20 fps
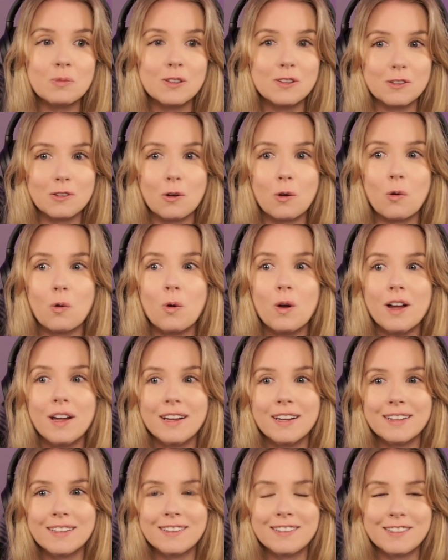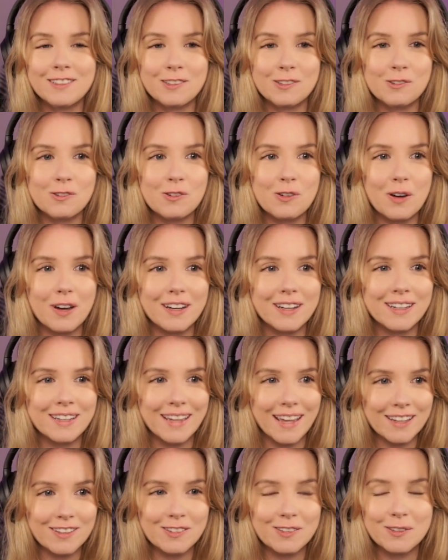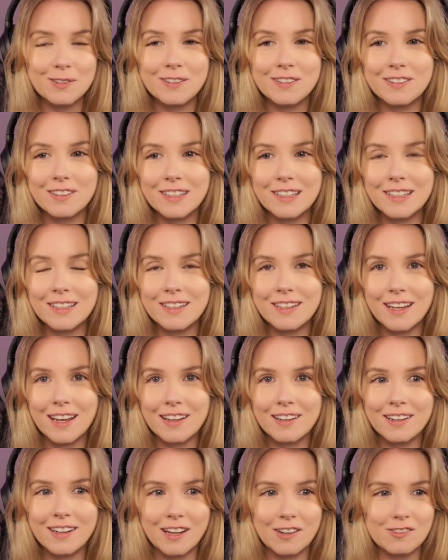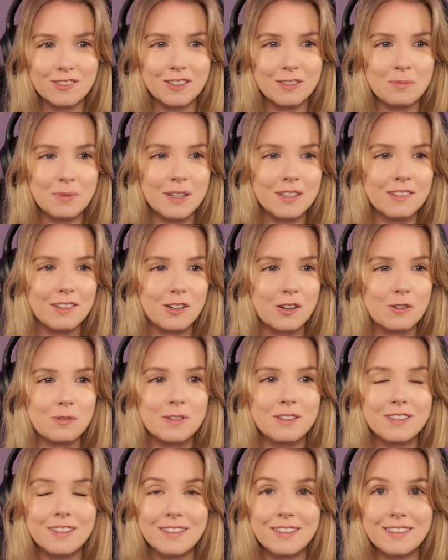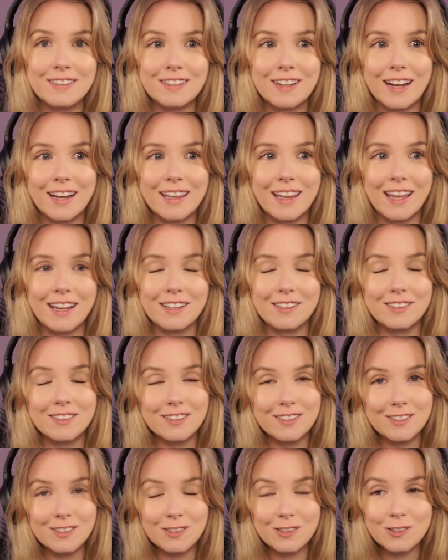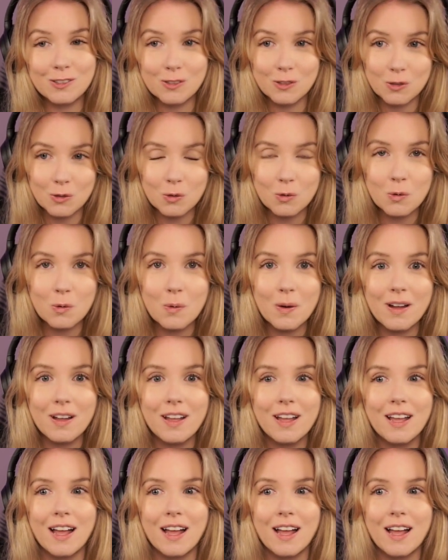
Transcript: So to get to see the announcement of Cities Skylines 2,